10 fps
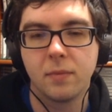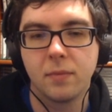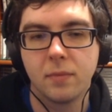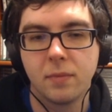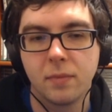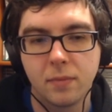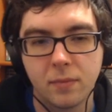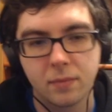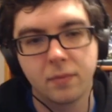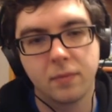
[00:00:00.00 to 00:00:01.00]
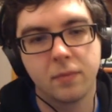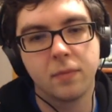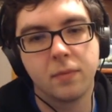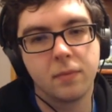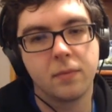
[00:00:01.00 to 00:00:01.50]

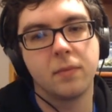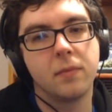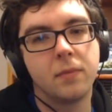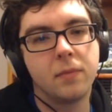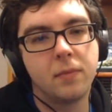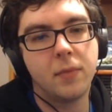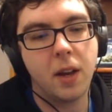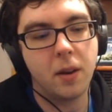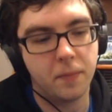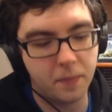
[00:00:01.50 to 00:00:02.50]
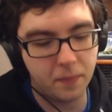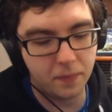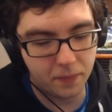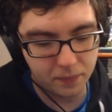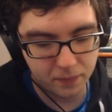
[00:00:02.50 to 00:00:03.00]

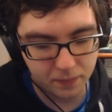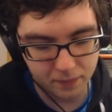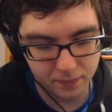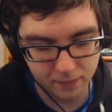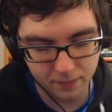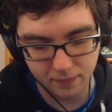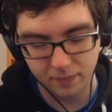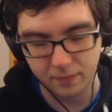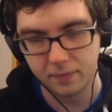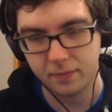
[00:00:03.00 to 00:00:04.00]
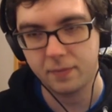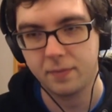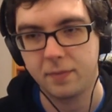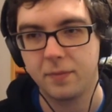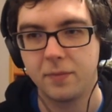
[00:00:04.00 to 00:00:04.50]

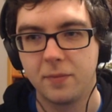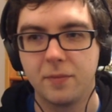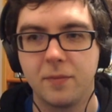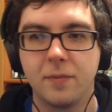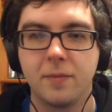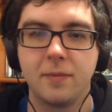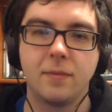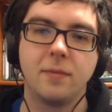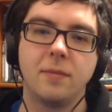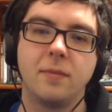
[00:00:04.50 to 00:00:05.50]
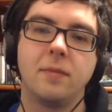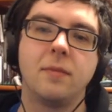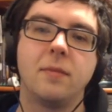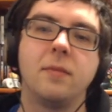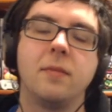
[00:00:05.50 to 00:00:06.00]

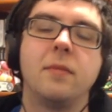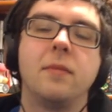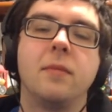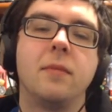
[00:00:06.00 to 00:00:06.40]
This person isn't speaking.